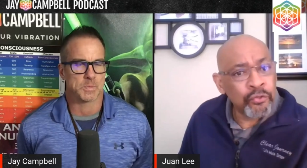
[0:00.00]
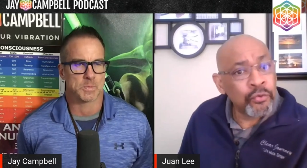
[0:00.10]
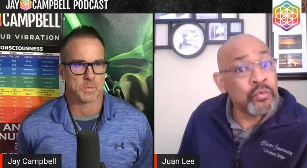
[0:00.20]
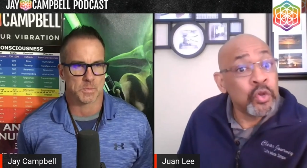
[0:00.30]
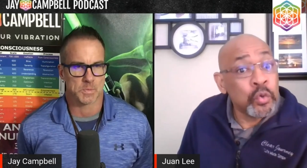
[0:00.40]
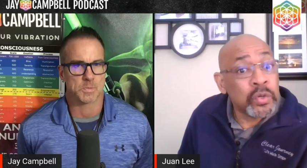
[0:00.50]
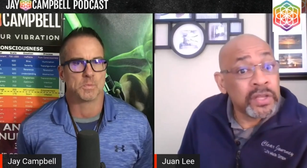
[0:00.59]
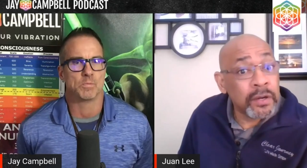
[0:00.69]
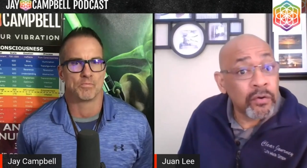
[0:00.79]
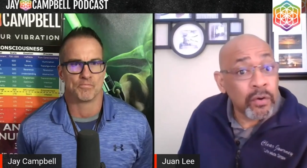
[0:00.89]
Speaker 1: through
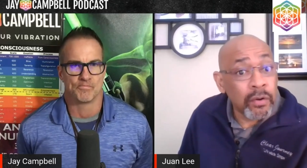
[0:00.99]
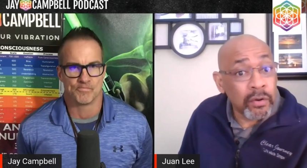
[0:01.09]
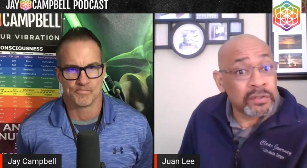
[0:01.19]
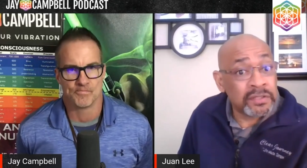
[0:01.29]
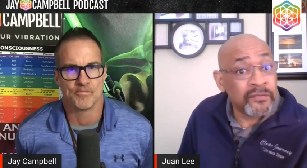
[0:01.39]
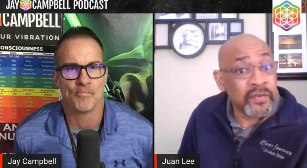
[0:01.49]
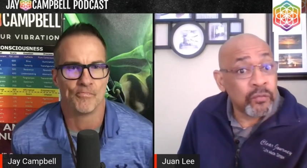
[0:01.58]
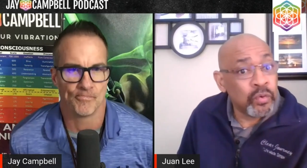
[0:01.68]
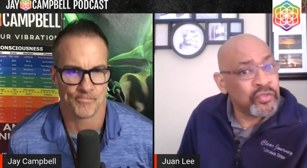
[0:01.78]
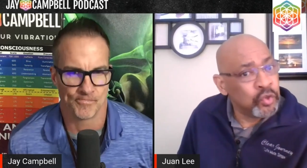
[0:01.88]
nuclear
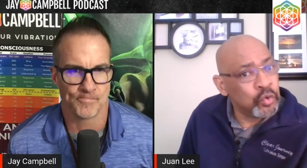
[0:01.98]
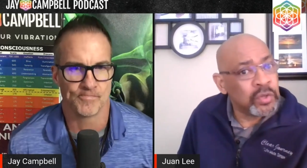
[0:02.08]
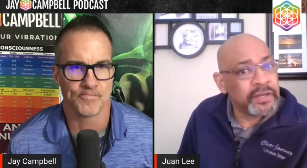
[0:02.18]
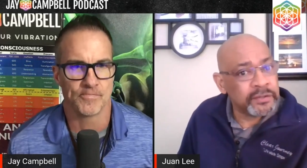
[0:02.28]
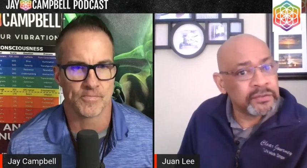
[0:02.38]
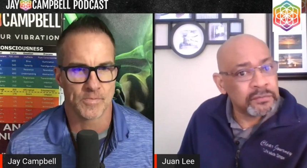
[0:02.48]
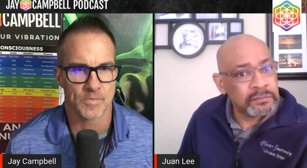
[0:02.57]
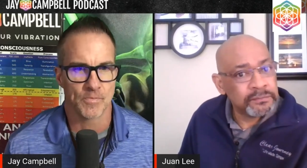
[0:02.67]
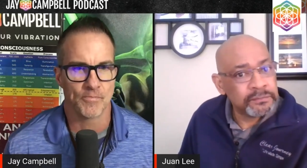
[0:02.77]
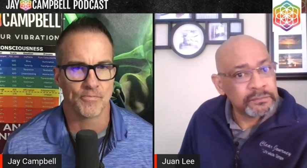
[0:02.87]
with nuclear.
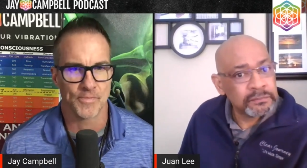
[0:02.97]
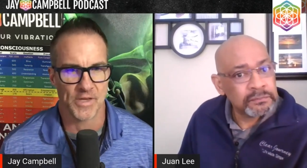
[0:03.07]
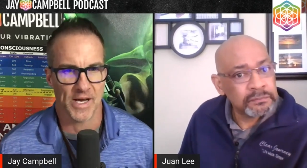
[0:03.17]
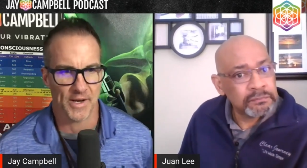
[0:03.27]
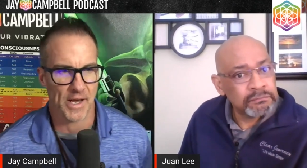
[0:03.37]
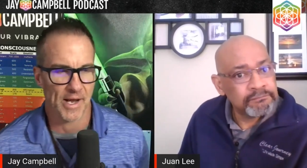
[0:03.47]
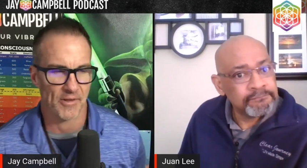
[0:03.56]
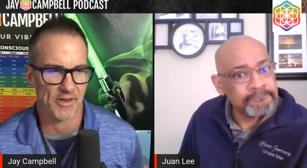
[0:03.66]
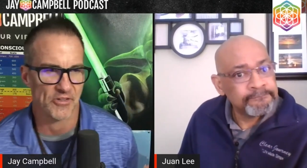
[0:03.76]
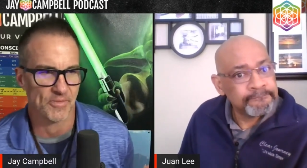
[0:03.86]
Speaker 2: Yeah,
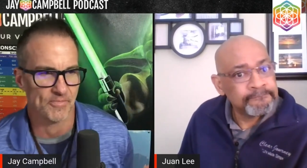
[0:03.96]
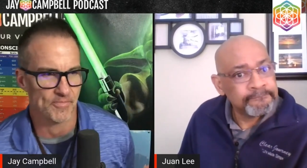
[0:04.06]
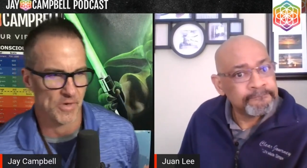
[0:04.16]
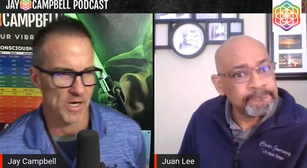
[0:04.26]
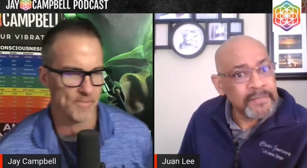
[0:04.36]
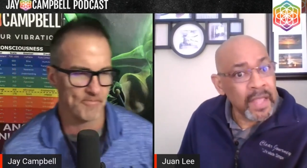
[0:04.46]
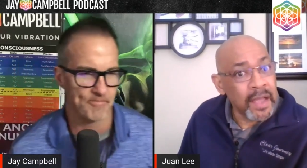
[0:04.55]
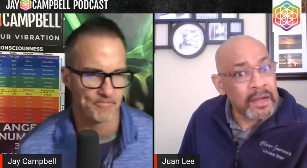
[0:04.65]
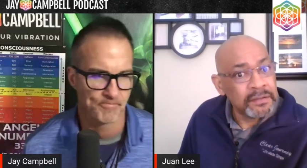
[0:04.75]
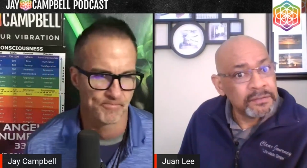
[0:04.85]
annihilation. Yeah.
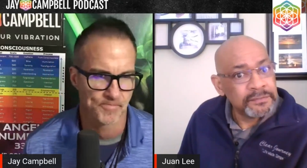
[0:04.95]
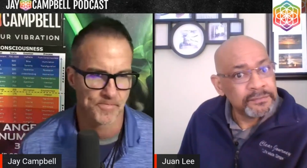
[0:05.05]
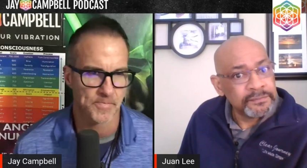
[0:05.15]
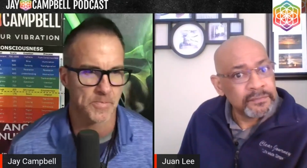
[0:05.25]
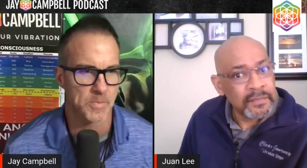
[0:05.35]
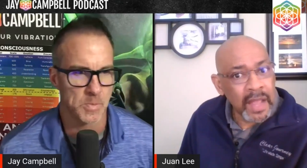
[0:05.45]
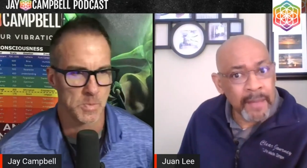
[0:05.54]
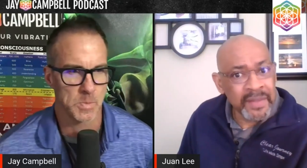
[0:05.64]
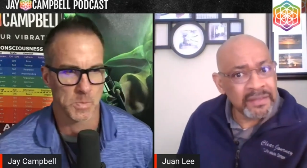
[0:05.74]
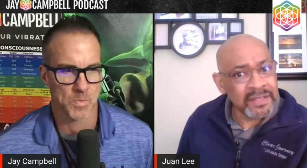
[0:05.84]
Speaker 1: Yeah.
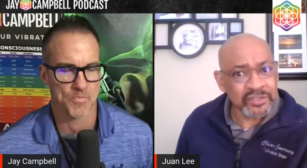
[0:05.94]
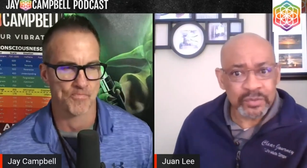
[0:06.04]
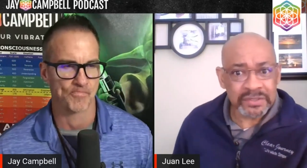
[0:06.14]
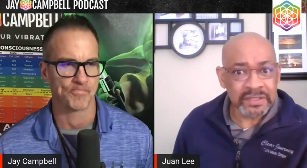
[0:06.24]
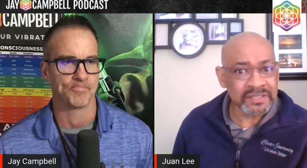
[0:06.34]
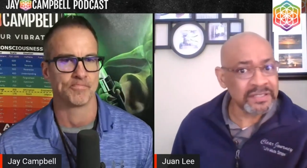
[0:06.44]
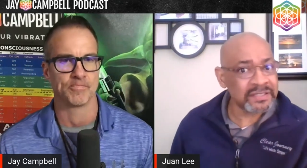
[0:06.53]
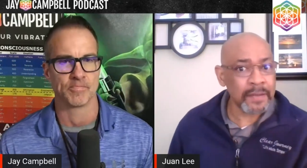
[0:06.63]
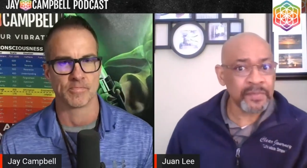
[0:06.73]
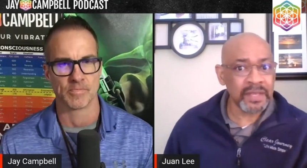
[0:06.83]
I mean, this was this is
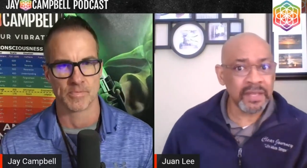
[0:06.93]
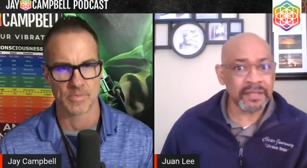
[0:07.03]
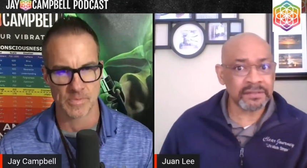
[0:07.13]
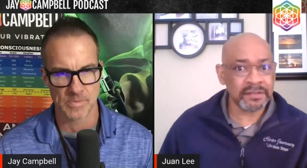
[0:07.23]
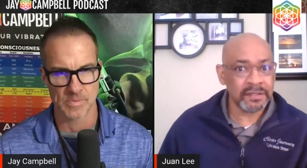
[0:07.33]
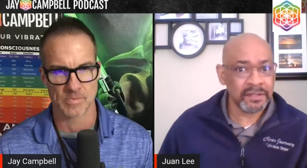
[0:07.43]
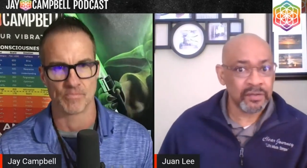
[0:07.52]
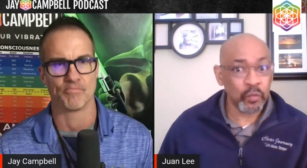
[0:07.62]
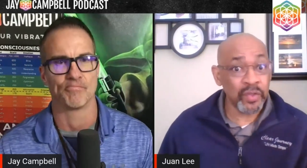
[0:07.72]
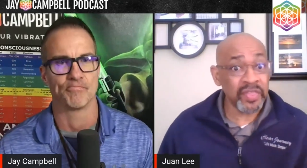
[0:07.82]
something that's
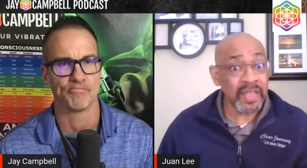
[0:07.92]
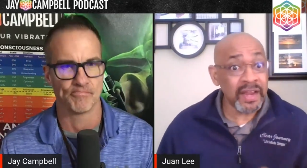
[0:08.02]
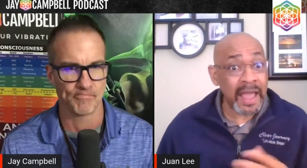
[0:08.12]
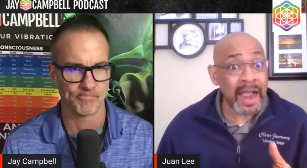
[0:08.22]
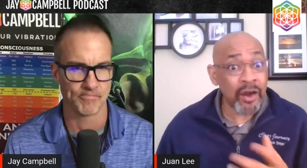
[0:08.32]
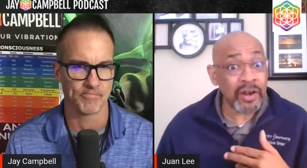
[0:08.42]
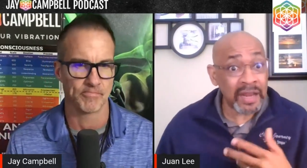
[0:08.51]
within our